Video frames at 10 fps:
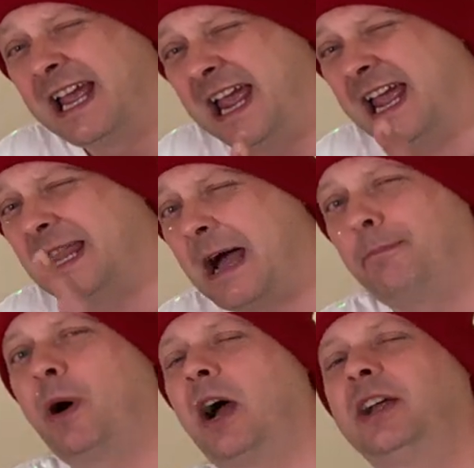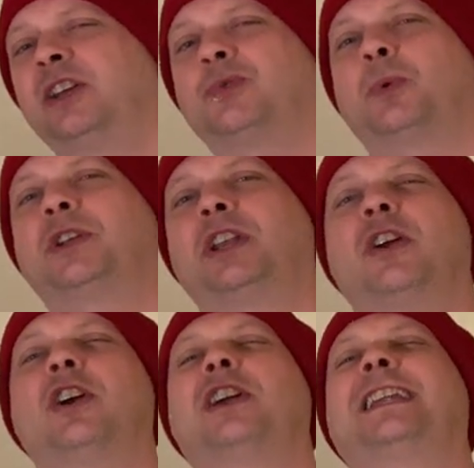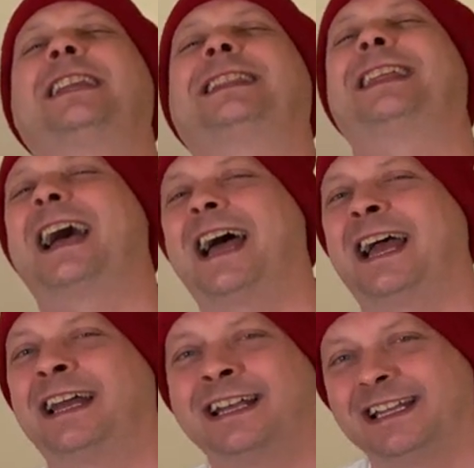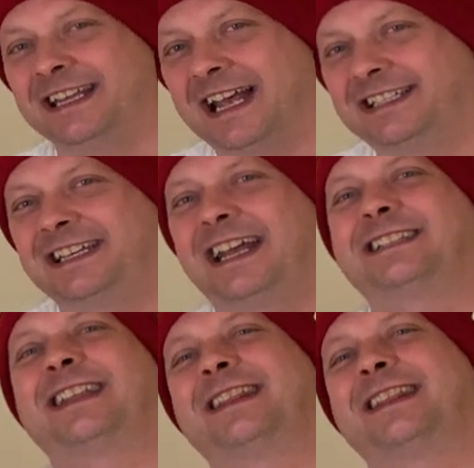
hit that button because we're nearly there. Yes, yes, and